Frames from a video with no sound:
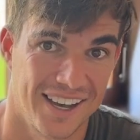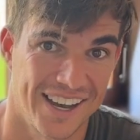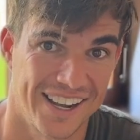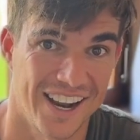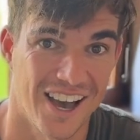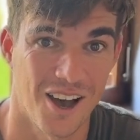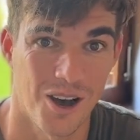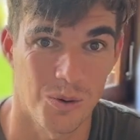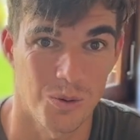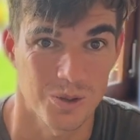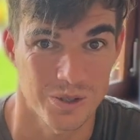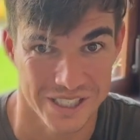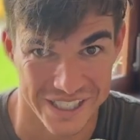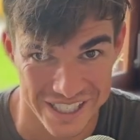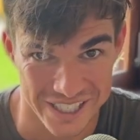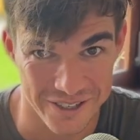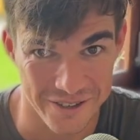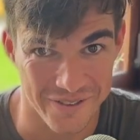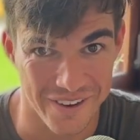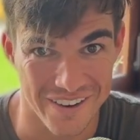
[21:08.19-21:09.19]
will
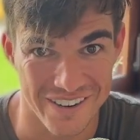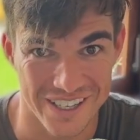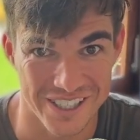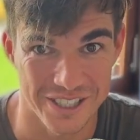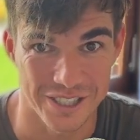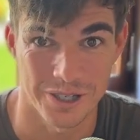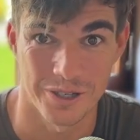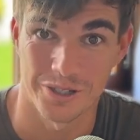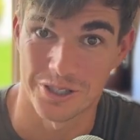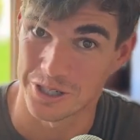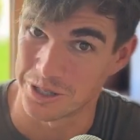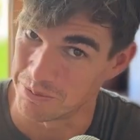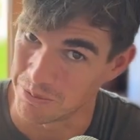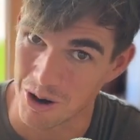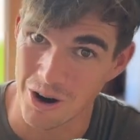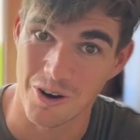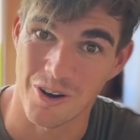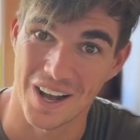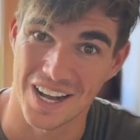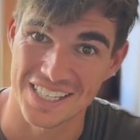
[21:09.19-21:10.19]
see you very soon,
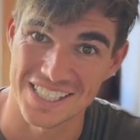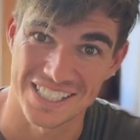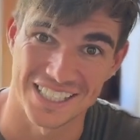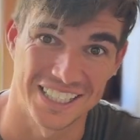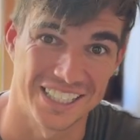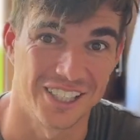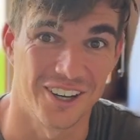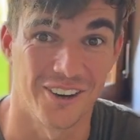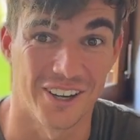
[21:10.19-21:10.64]
tomorrow actually,